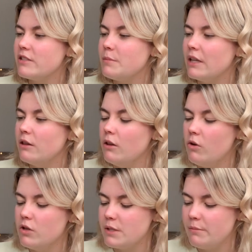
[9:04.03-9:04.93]
but I
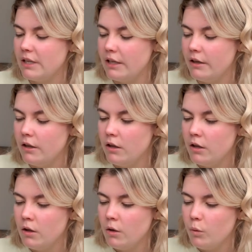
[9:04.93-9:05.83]
lost my
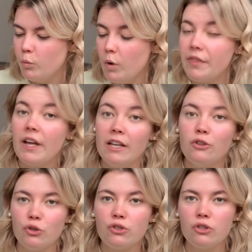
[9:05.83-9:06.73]
one that I
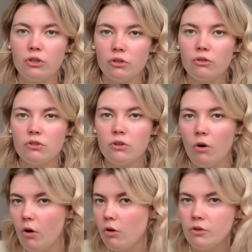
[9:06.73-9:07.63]
used to use
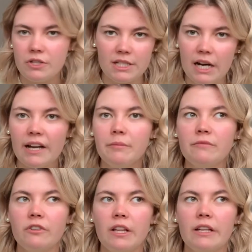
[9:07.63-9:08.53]
all the time
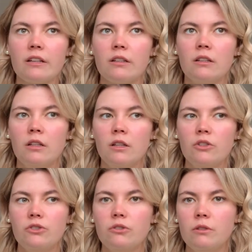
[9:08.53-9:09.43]
for, like,
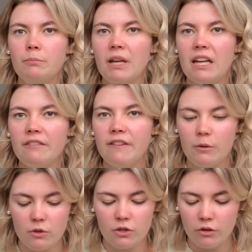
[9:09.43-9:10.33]
making
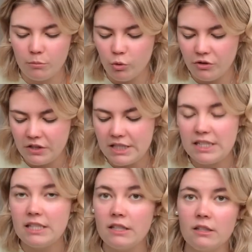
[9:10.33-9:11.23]
flowers look more
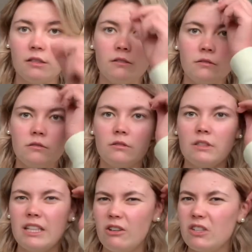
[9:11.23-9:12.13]
3D than
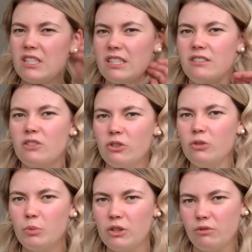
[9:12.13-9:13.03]
they already do
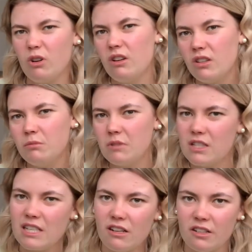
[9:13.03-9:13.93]
when you've cut them, because
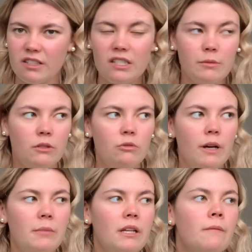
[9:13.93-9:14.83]
they are 3D. You know what I
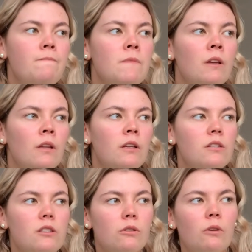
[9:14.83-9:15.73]
mean?
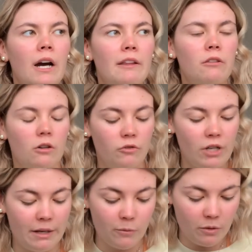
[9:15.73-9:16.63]
So I thought, right,
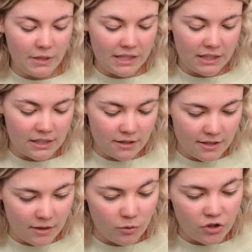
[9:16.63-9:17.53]
I'm going to buy these because they
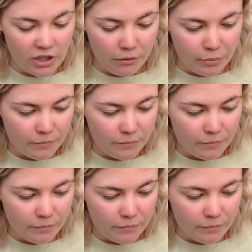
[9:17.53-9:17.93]
were cheap.